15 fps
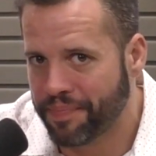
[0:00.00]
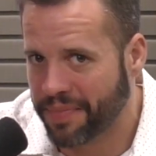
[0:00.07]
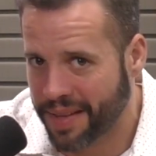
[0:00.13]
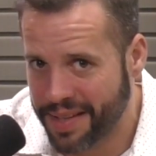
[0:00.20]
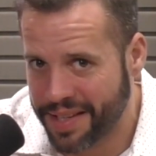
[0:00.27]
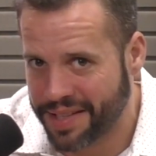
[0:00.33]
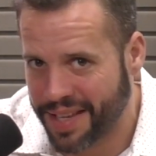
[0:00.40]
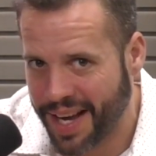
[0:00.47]
In
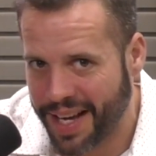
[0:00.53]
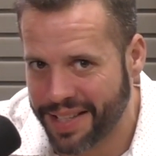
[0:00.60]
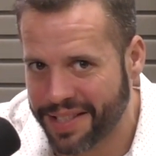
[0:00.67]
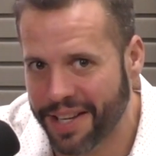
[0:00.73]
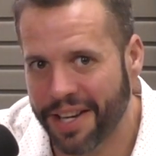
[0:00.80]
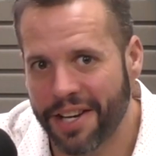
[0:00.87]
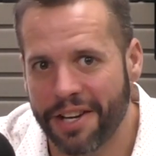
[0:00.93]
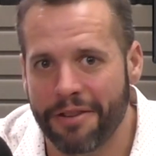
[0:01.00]
this case,
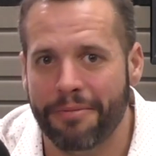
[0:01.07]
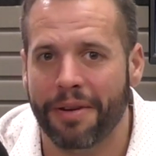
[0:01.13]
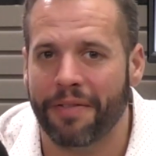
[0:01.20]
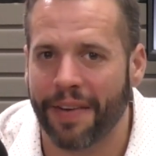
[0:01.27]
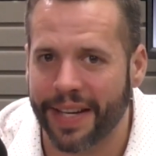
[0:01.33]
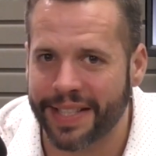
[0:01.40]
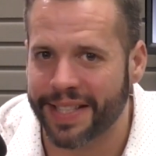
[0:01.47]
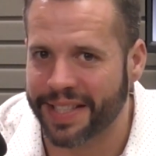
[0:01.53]
you'd be
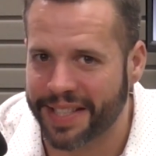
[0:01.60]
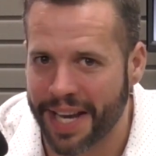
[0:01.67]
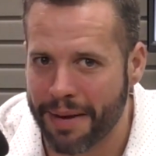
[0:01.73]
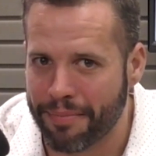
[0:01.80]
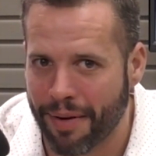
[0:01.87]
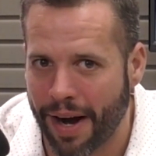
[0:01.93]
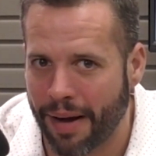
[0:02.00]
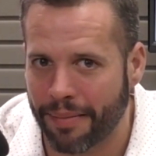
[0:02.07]
facing the same
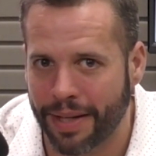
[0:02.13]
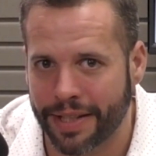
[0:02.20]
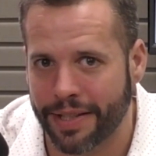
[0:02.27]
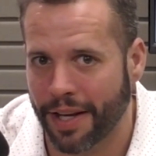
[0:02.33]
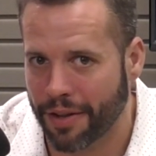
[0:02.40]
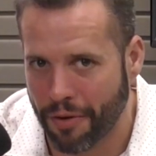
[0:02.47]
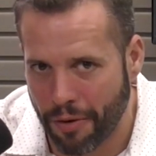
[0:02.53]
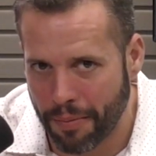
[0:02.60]
problem as the
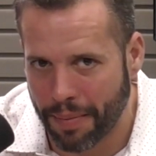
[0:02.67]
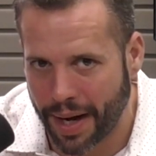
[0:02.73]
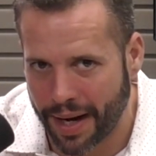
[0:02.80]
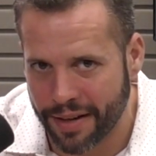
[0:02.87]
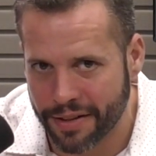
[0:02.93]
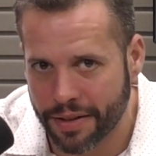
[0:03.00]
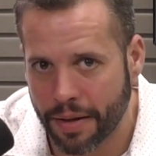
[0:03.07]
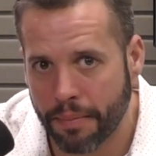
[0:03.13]
other home
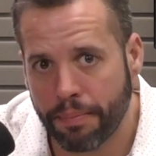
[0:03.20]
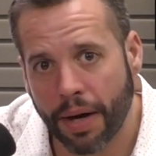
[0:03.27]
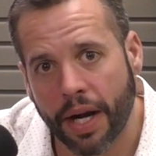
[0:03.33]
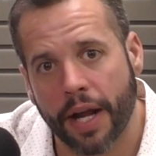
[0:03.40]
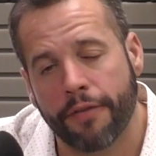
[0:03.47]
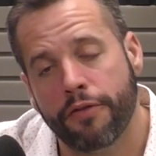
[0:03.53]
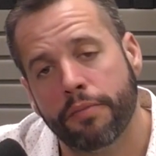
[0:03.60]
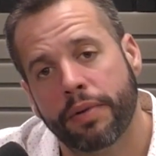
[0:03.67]
buyers. But
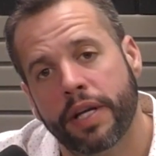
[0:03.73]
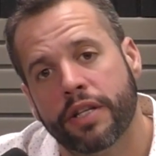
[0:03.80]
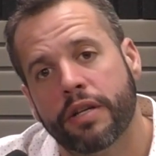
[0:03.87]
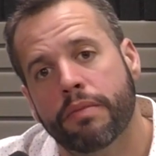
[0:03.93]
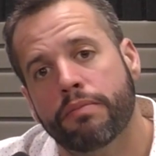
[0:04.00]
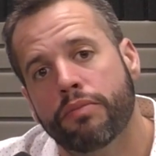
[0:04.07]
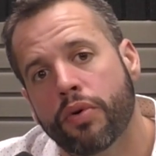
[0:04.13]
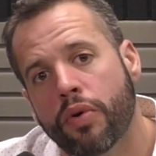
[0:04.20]
if you plan
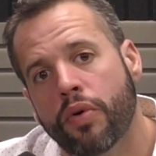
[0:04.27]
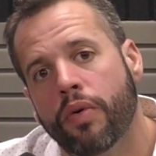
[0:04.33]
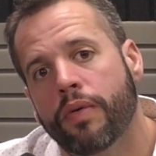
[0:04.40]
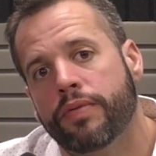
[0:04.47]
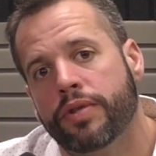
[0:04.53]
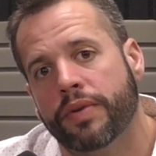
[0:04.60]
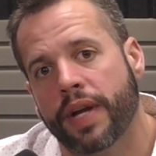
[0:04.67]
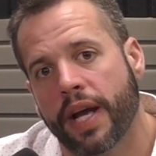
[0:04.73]
to move
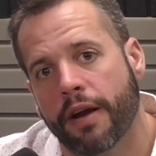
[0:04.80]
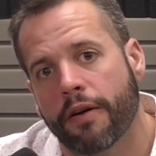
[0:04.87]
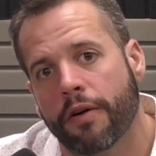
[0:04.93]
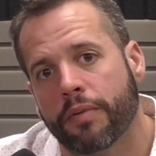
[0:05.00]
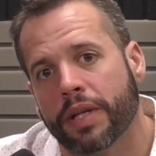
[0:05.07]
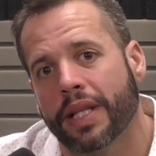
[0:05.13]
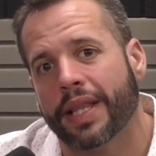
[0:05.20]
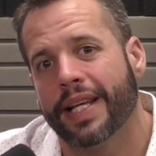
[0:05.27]
to an area
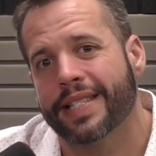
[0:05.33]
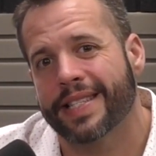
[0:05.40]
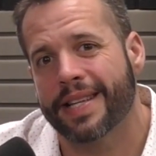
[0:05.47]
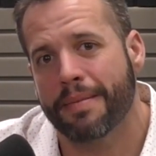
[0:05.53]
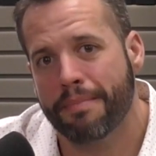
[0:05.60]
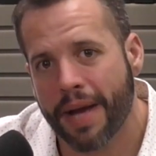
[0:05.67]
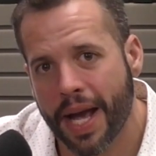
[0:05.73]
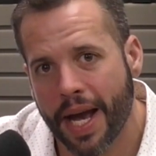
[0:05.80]
with less
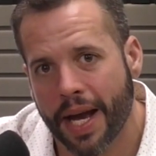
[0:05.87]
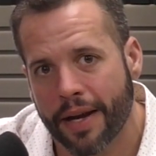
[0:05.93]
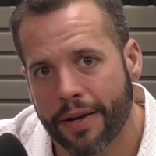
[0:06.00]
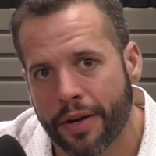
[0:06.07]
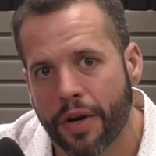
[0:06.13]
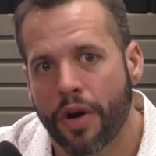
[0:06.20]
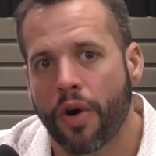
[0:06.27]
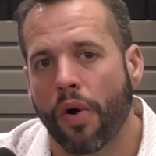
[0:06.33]
demand
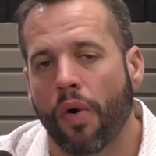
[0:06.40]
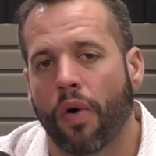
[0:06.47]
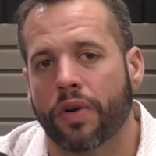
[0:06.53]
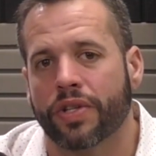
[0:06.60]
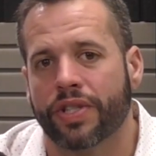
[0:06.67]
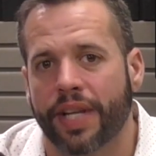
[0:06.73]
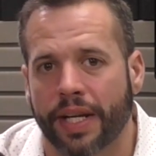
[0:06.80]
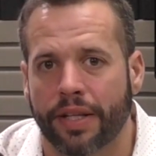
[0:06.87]
or
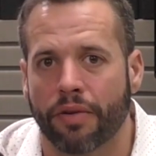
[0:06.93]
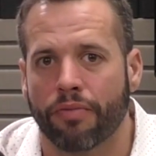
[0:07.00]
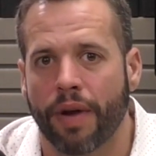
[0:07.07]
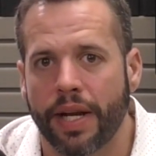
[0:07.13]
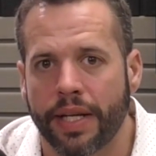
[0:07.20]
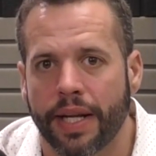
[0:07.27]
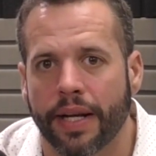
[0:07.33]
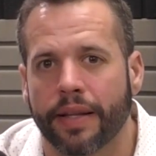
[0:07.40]
stick to
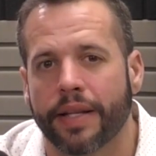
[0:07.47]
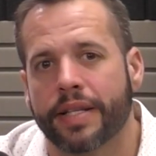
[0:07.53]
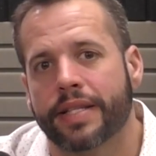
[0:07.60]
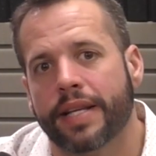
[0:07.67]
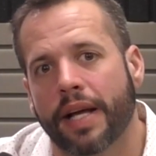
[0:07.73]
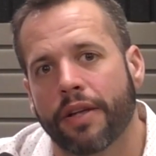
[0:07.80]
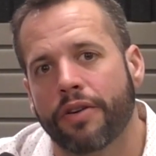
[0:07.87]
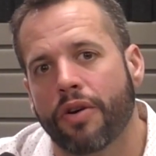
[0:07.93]
renting, then
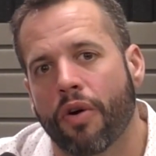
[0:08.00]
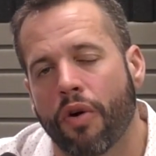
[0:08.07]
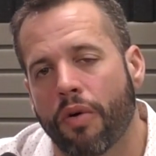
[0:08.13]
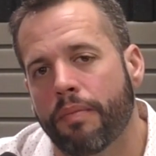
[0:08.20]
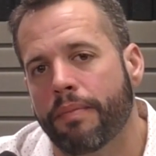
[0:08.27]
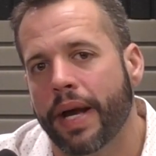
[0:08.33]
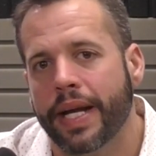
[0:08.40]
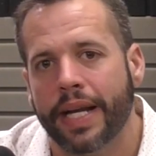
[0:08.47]
selling your
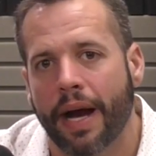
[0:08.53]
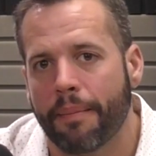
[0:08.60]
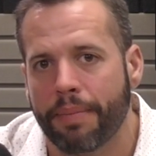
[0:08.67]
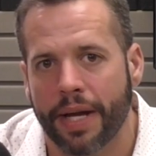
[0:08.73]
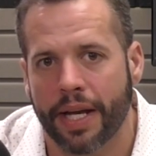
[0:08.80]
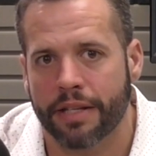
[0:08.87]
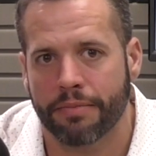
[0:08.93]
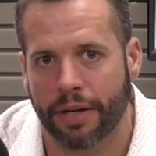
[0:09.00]
home may not
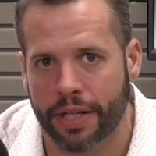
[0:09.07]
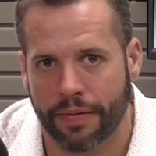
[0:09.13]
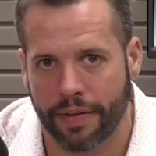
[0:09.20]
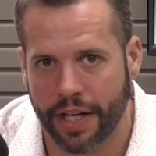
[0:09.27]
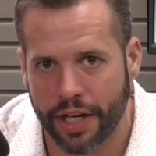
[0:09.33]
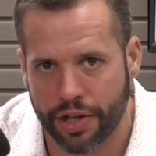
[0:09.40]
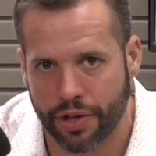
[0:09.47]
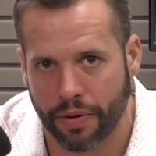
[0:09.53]
be as much of an
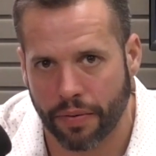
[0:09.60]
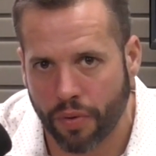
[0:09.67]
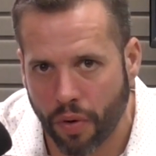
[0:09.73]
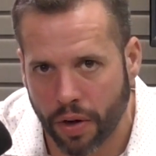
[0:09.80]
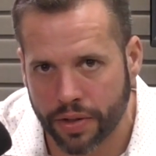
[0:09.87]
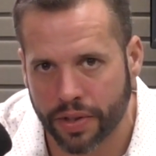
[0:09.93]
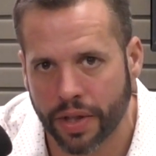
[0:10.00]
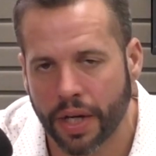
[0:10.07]
issue. Of
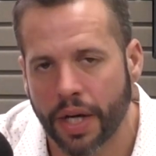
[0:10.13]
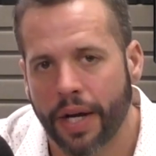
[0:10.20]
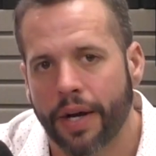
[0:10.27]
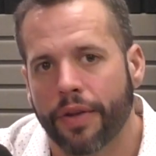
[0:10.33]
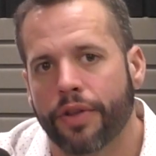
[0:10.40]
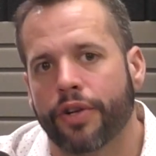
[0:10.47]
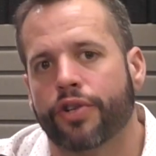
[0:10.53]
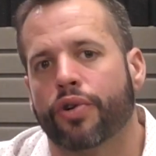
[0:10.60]
course,
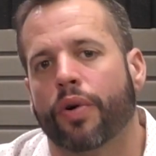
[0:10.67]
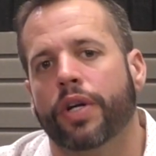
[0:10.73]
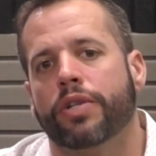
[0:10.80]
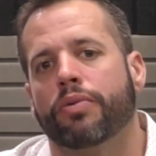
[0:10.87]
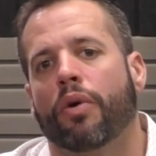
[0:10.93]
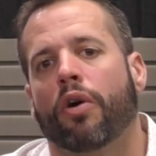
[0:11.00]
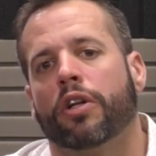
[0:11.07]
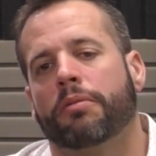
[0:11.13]
the choice
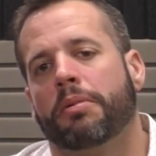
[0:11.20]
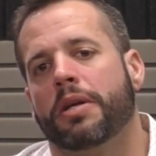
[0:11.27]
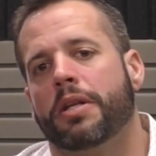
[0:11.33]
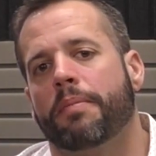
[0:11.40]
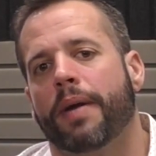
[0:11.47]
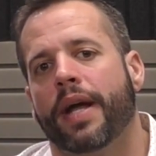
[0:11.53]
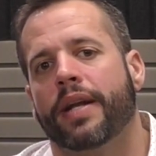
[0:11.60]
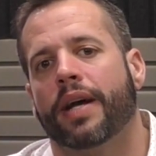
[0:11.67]
will ultimately
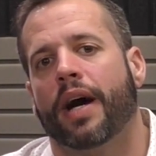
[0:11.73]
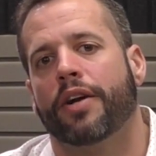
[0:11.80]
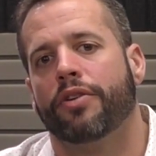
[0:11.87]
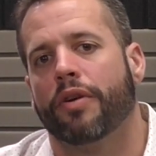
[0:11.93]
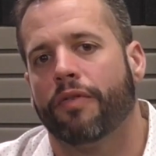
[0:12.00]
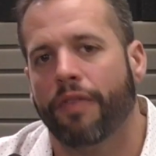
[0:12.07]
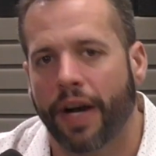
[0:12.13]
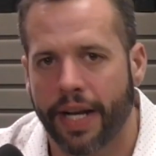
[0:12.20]
depend on
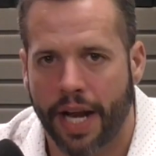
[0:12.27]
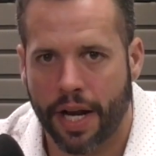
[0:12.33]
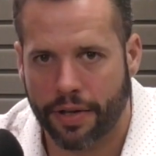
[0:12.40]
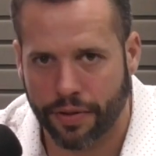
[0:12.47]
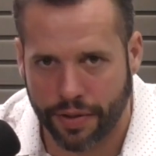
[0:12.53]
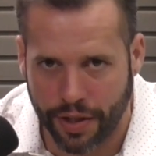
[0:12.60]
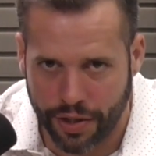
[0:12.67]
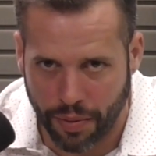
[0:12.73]
your
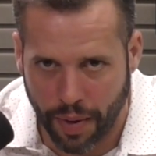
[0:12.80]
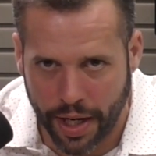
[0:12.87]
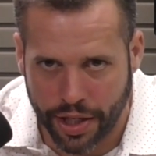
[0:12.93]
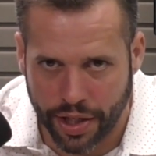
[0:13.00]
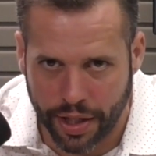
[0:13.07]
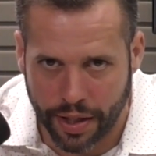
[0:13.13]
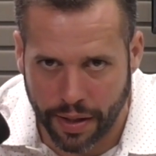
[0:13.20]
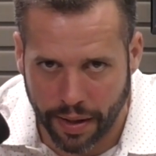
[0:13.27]
financial
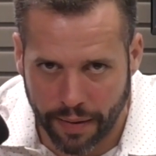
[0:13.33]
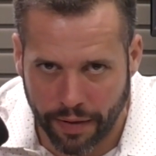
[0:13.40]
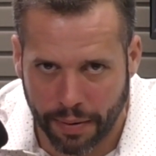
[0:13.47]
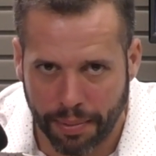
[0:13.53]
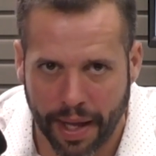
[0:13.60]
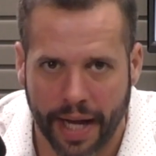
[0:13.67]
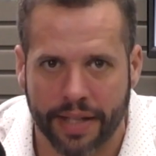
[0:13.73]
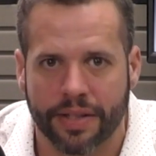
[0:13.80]
situation, your living
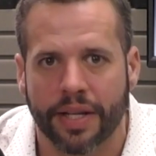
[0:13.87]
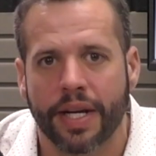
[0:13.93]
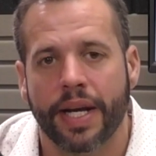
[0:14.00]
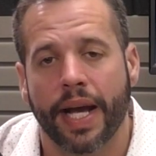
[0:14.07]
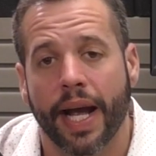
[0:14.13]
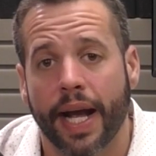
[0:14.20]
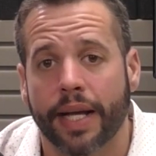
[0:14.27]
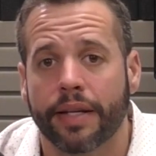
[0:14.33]
plans,
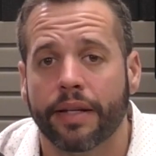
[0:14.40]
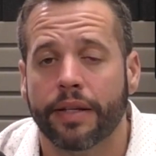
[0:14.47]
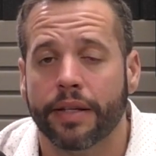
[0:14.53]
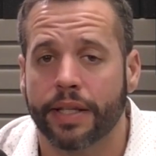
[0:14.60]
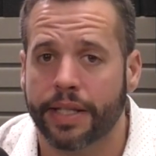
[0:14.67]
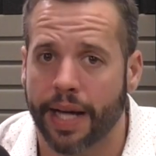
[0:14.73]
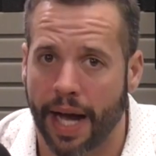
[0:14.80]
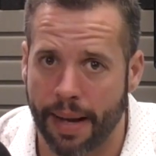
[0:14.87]
and
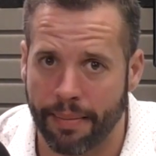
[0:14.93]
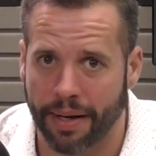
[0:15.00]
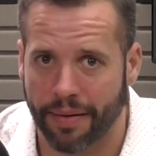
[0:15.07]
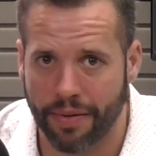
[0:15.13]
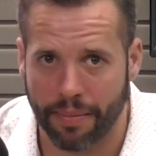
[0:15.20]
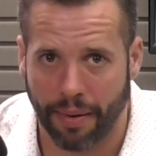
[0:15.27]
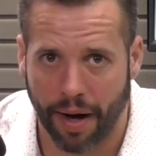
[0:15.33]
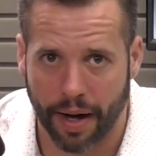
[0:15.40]
the timing
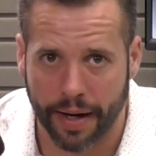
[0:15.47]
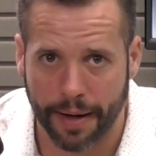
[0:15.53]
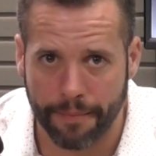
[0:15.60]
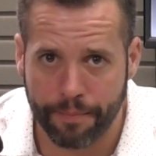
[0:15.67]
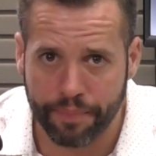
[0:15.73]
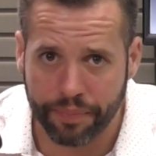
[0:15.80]
of the market.